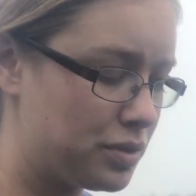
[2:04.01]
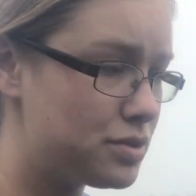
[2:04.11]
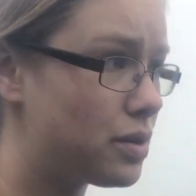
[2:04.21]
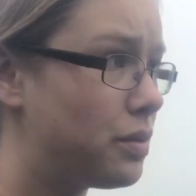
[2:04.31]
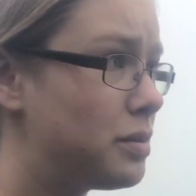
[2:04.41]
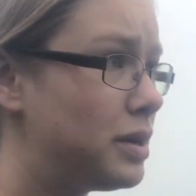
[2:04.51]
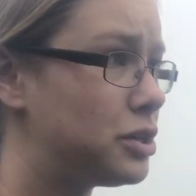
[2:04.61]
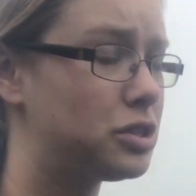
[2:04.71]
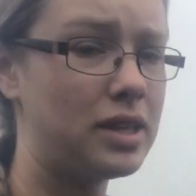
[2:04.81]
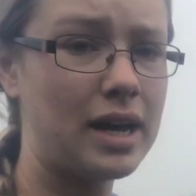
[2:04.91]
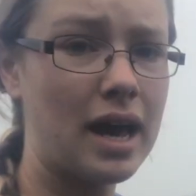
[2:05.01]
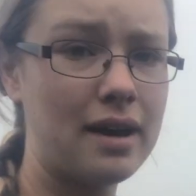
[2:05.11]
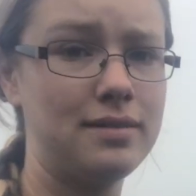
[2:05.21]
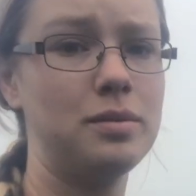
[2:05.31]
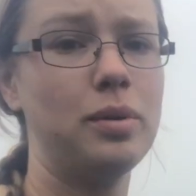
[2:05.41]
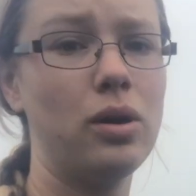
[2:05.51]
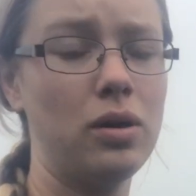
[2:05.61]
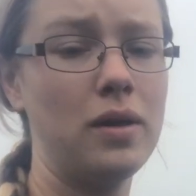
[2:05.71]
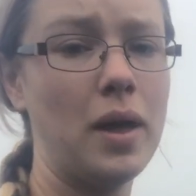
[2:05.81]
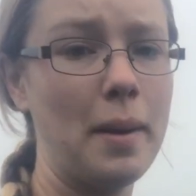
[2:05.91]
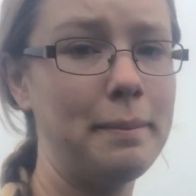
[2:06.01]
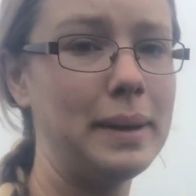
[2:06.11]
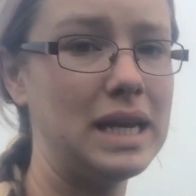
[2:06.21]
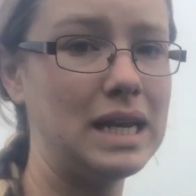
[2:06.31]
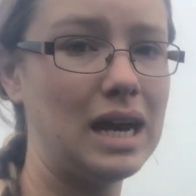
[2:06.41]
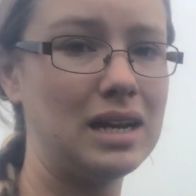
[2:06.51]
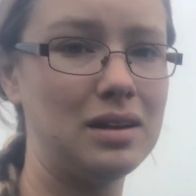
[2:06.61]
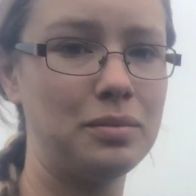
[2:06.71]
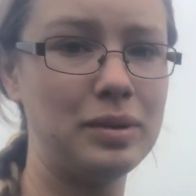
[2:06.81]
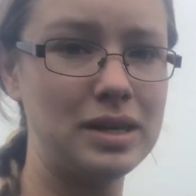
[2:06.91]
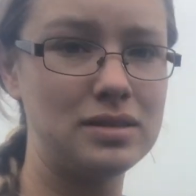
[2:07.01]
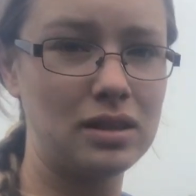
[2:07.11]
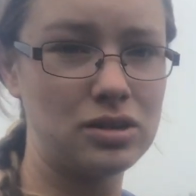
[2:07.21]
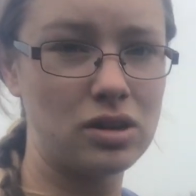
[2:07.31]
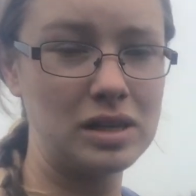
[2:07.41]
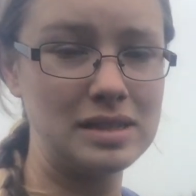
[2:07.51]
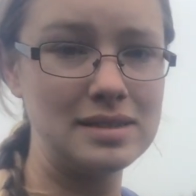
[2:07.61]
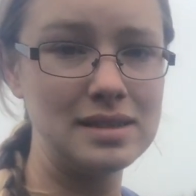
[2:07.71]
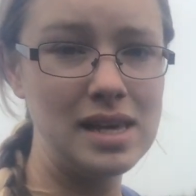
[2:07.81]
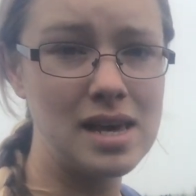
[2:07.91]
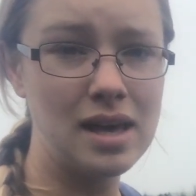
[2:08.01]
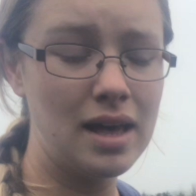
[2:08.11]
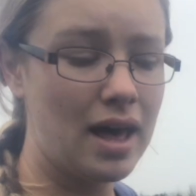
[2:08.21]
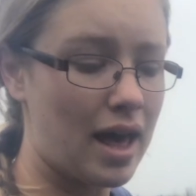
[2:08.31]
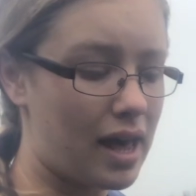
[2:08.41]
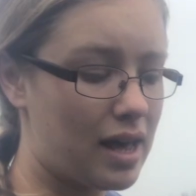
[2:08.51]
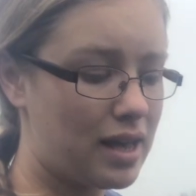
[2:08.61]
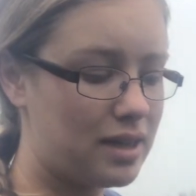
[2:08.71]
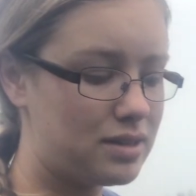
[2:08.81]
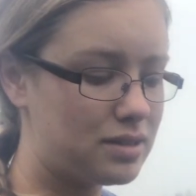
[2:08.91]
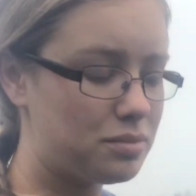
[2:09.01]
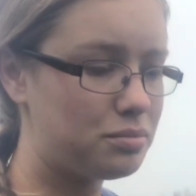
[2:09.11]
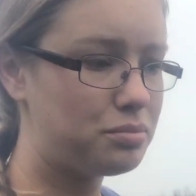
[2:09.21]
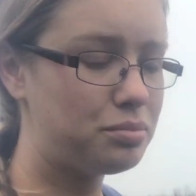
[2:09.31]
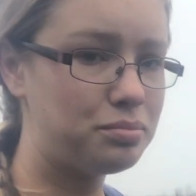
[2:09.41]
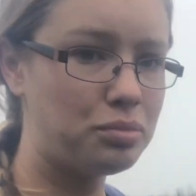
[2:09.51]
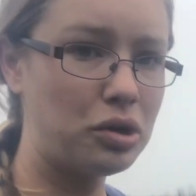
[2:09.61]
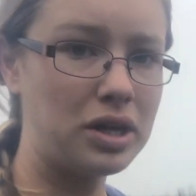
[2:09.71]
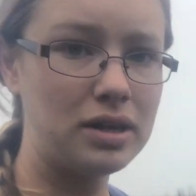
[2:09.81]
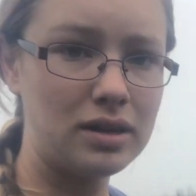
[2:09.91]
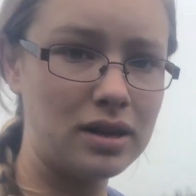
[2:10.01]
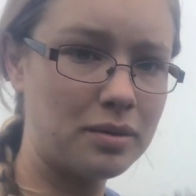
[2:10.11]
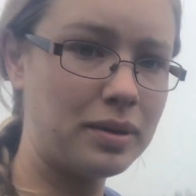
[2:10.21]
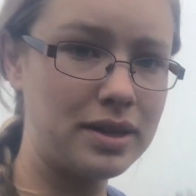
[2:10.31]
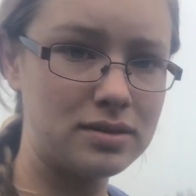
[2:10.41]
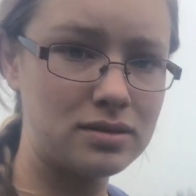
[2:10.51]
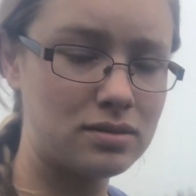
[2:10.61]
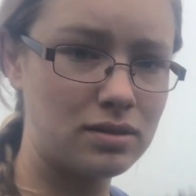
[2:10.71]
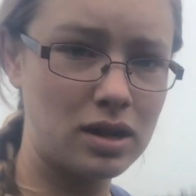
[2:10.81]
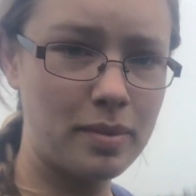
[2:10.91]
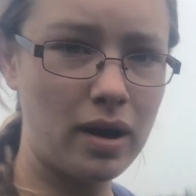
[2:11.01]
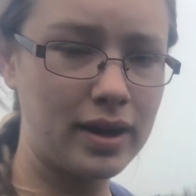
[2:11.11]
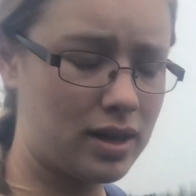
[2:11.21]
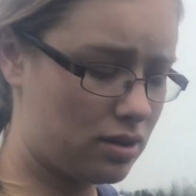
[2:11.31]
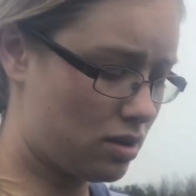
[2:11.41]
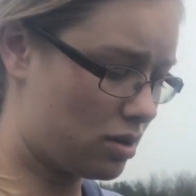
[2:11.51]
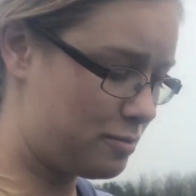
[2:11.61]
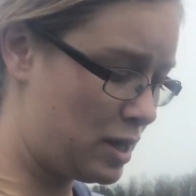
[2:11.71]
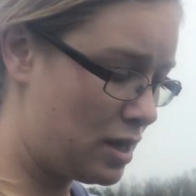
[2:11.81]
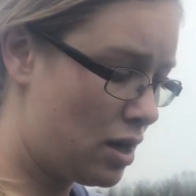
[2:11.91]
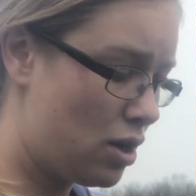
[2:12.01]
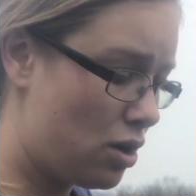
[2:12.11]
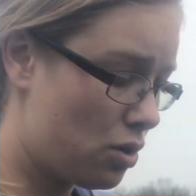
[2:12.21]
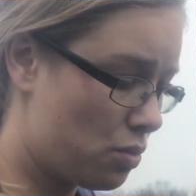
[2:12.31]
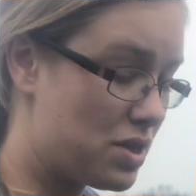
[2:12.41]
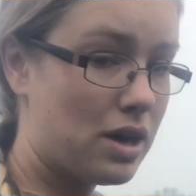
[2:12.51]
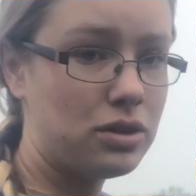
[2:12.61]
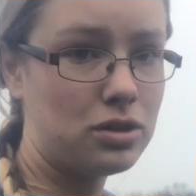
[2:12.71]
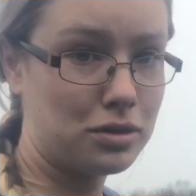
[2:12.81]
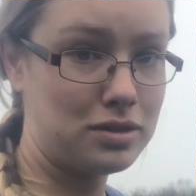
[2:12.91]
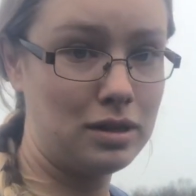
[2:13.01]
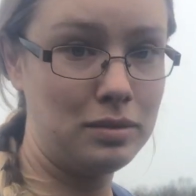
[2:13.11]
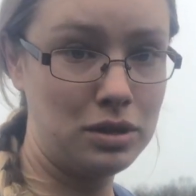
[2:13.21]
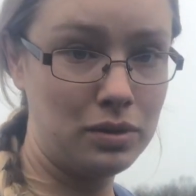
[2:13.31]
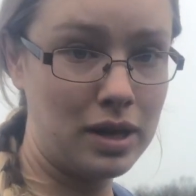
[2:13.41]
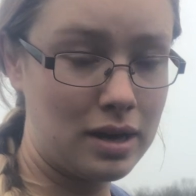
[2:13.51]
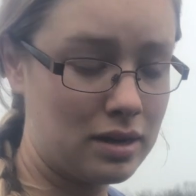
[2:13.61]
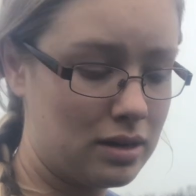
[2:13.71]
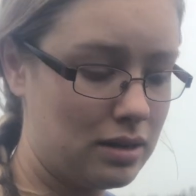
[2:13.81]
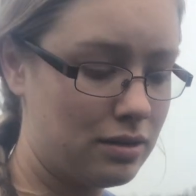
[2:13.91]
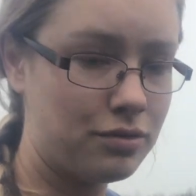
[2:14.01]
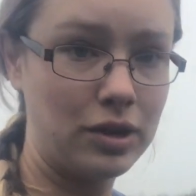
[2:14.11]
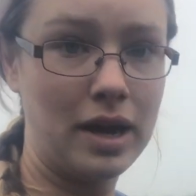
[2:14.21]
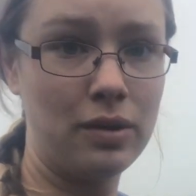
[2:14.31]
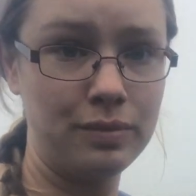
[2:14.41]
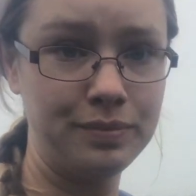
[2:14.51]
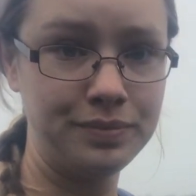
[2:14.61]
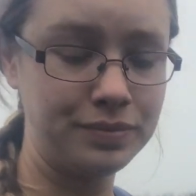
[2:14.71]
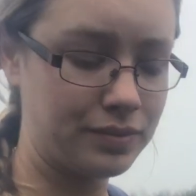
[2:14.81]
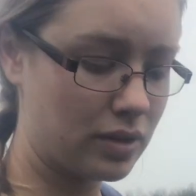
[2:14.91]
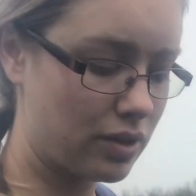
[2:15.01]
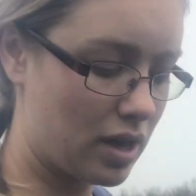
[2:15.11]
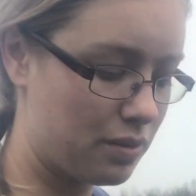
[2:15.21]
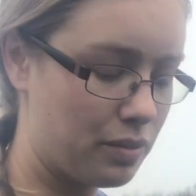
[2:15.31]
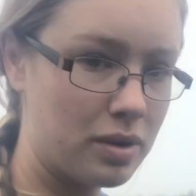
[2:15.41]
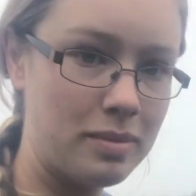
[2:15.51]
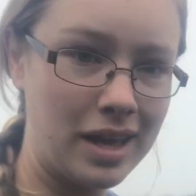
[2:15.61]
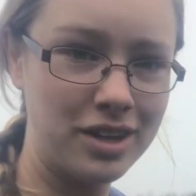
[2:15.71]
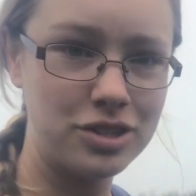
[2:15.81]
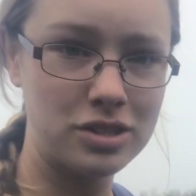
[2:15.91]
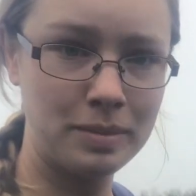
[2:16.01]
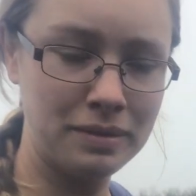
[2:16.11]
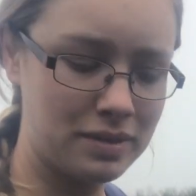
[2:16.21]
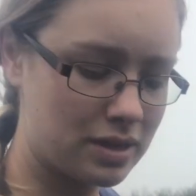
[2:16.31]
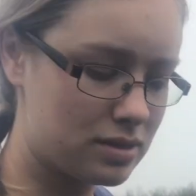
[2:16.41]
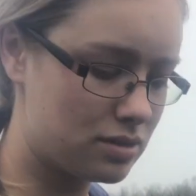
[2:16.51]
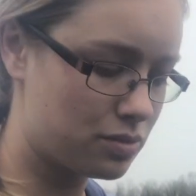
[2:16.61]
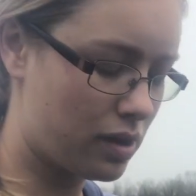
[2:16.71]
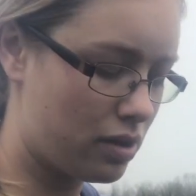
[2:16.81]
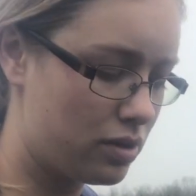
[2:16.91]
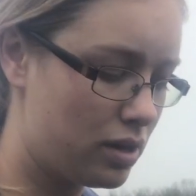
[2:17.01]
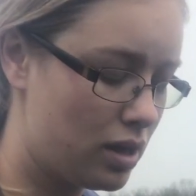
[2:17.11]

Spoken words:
So I want to make sure that I have the ball, but not in a place the dog can see, and put it in a place, in a pocket on me without the dog seeing me do that for now. Okay, we want to manage some of this as well.